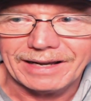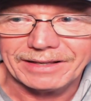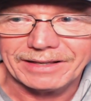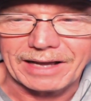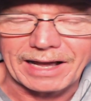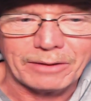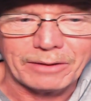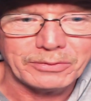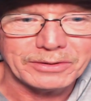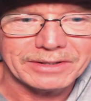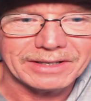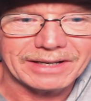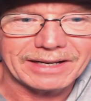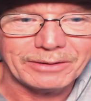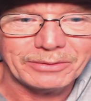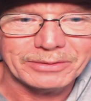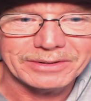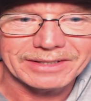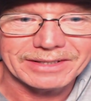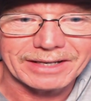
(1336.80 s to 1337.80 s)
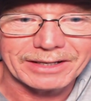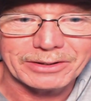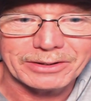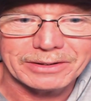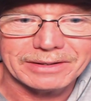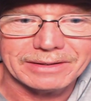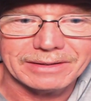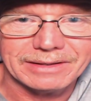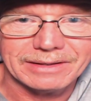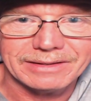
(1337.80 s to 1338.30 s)
I, how, how did I
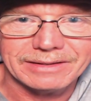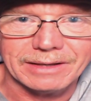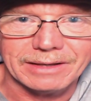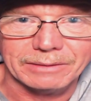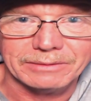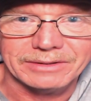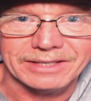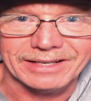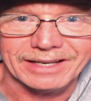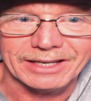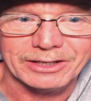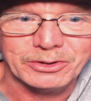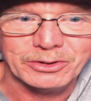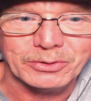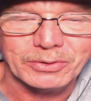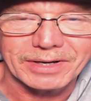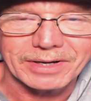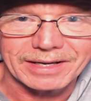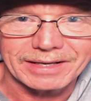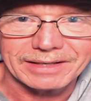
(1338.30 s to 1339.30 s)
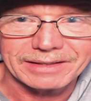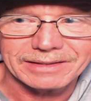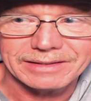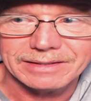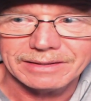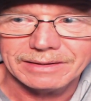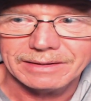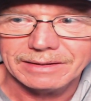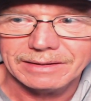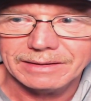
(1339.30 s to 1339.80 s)
did I do
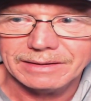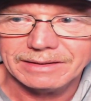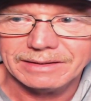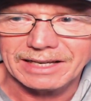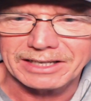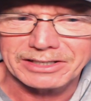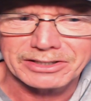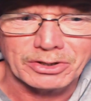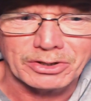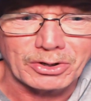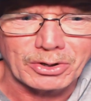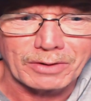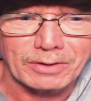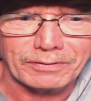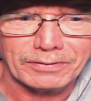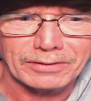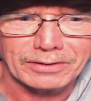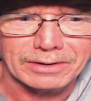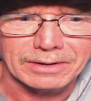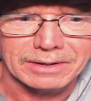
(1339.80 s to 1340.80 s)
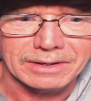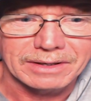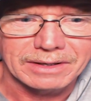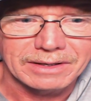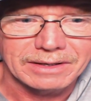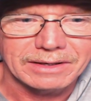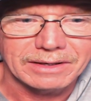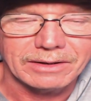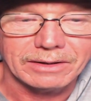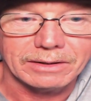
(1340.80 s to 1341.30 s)
that that's awful
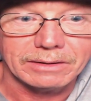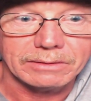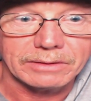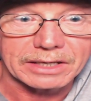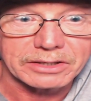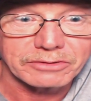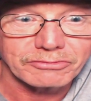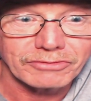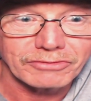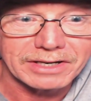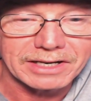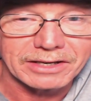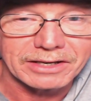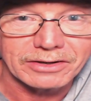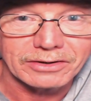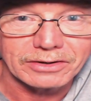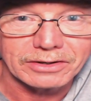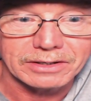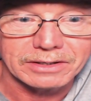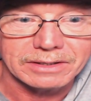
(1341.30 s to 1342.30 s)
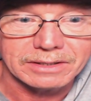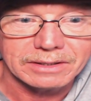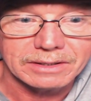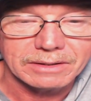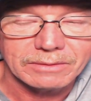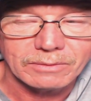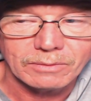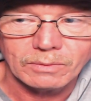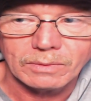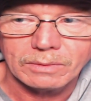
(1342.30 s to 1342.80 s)
or oh, that's really good
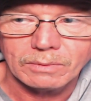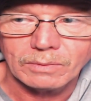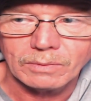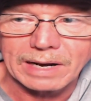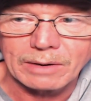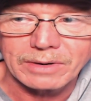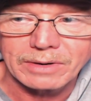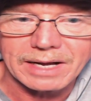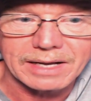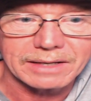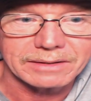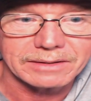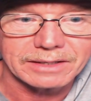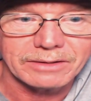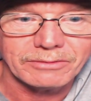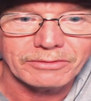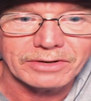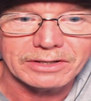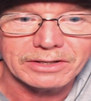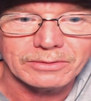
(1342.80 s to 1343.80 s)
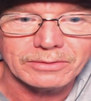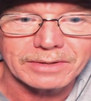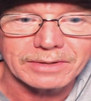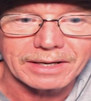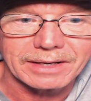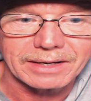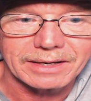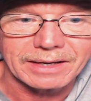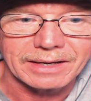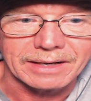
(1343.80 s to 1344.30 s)
how can't I redo
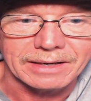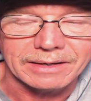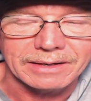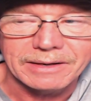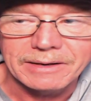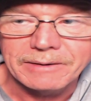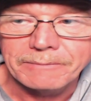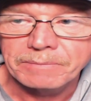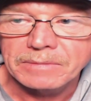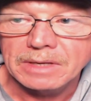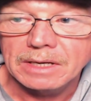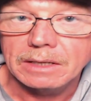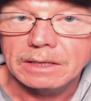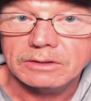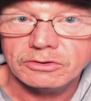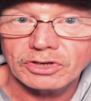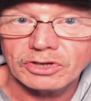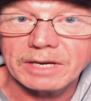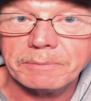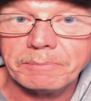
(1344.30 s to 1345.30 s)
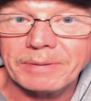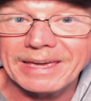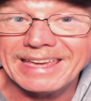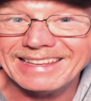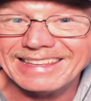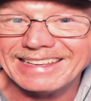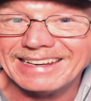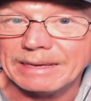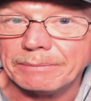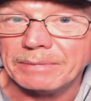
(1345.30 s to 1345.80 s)
that again try
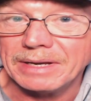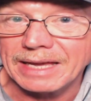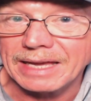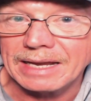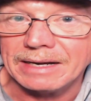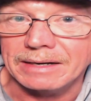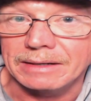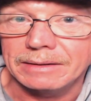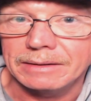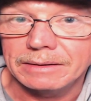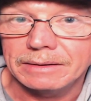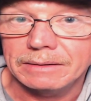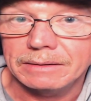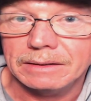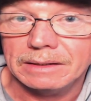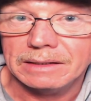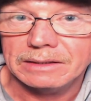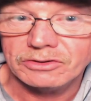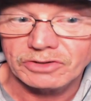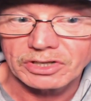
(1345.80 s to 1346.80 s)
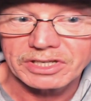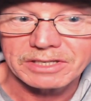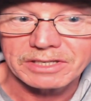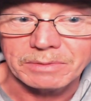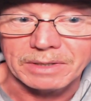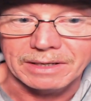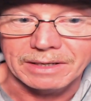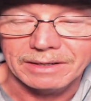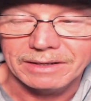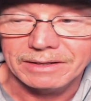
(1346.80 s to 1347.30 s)
painting them again
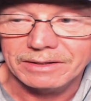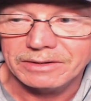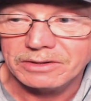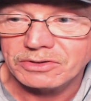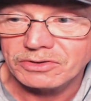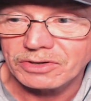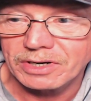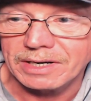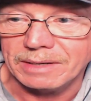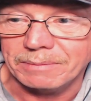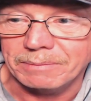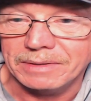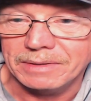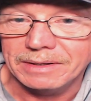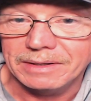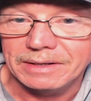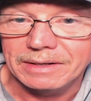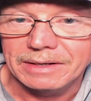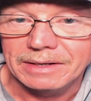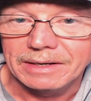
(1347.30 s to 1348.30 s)
trust me try them